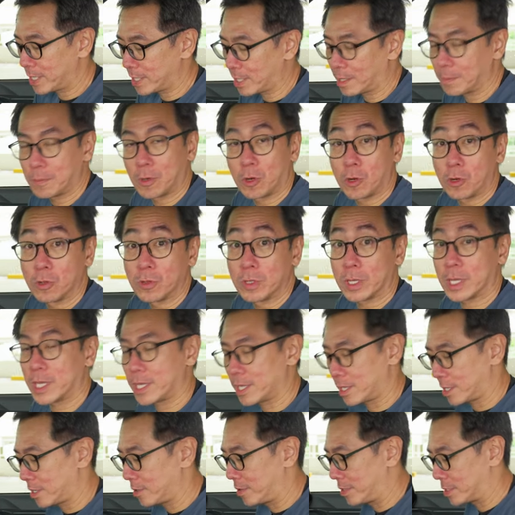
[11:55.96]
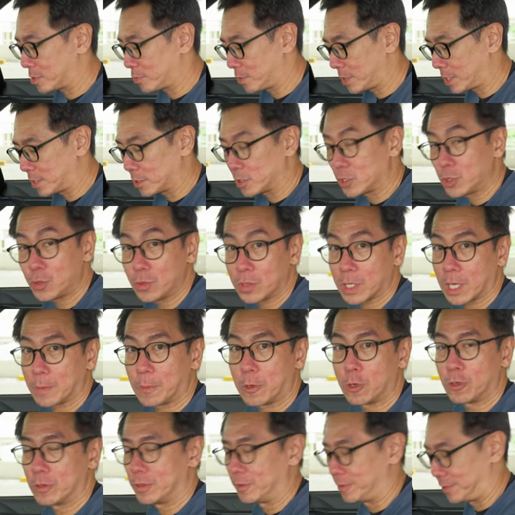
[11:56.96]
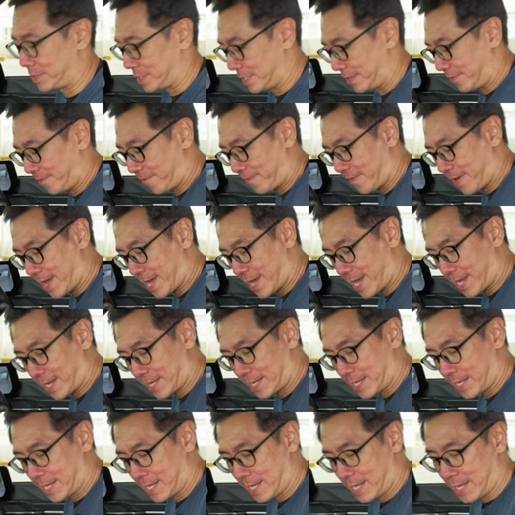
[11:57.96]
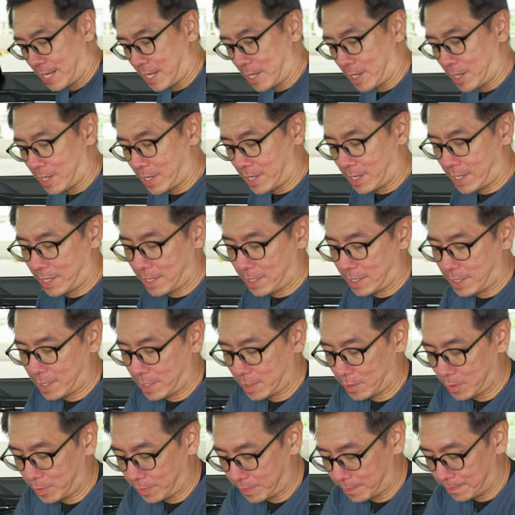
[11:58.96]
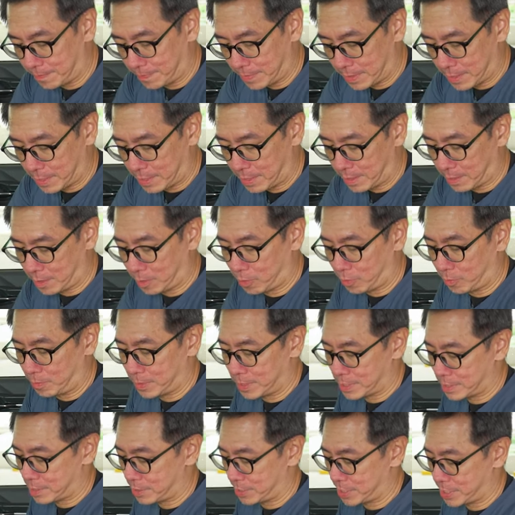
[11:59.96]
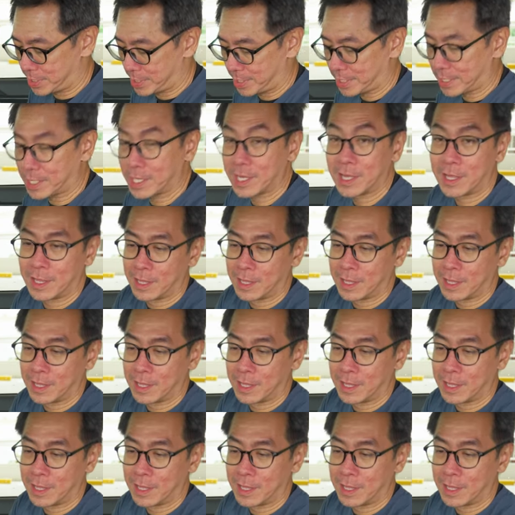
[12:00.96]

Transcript: cup holder here as well, two cup holders in fact. And uh, oh, hello, Mr. Chia.